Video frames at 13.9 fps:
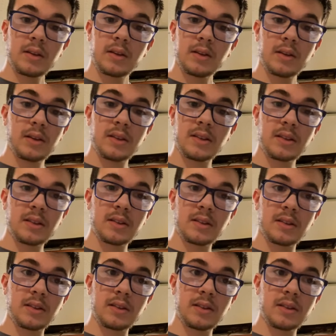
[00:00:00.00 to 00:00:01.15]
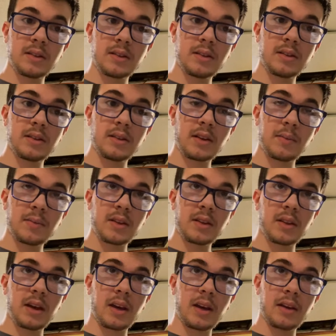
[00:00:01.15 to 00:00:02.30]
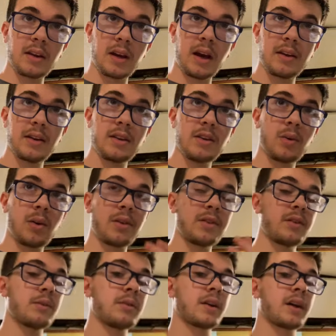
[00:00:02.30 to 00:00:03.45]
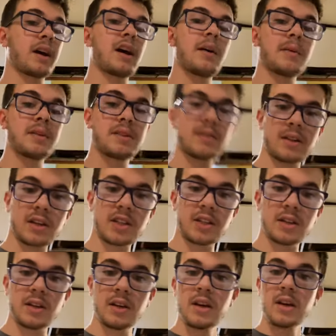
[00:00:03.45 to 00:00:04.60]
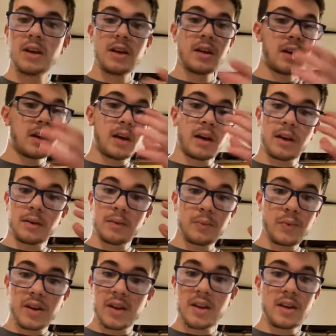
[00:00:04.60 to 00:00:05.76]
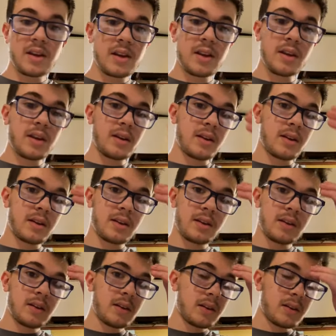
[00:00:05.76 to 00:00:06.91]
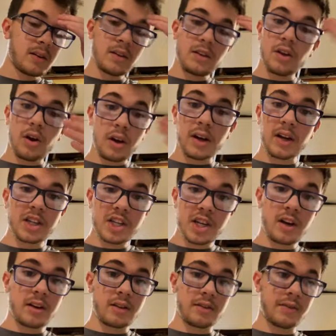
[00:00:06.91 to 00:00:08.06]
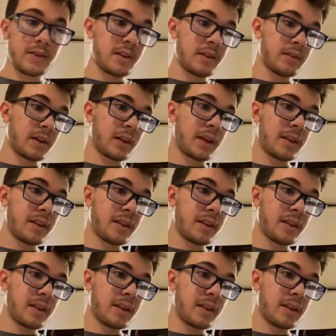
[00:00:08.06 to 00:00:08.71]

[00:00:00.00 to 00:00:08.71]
This is something that I need you all to do in the comments section. We need y'all gotta share this video. Like